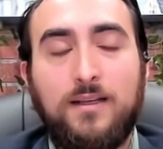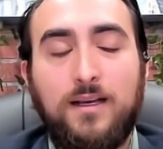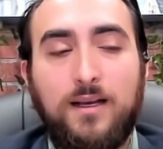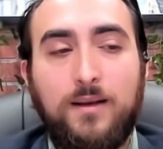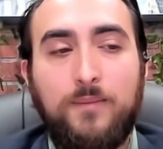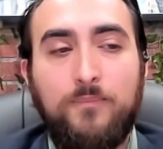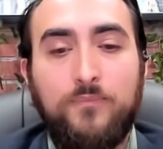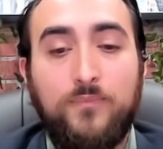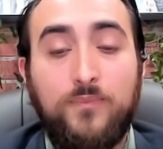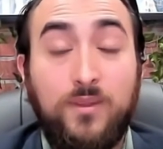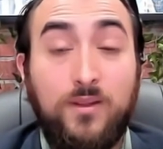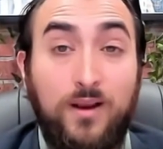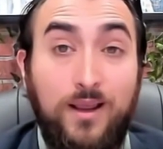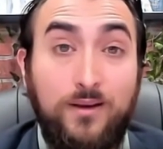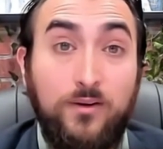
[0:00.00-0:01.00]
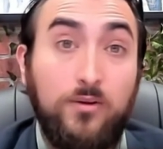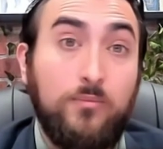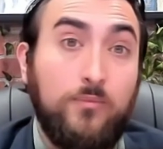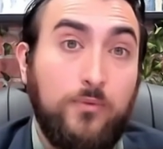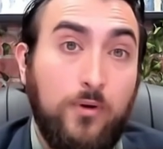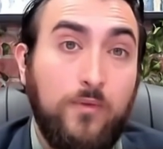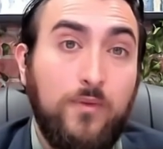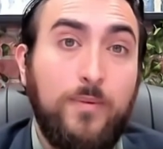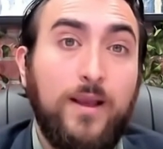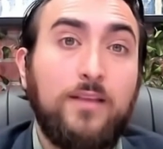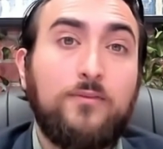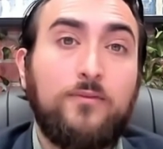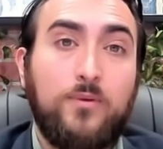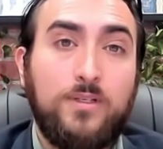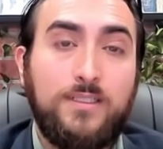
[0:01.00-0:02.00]
um, you know, at Noom over the
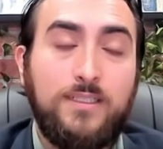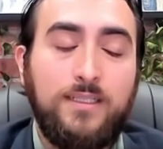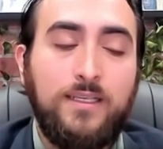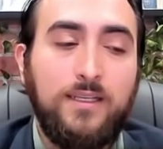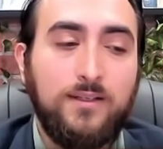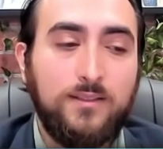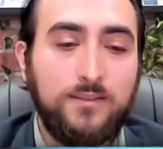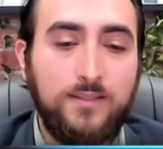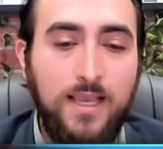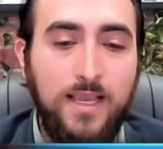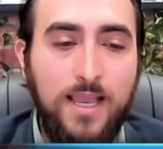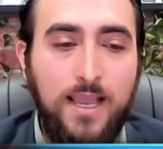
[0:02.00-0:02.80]
past 14 years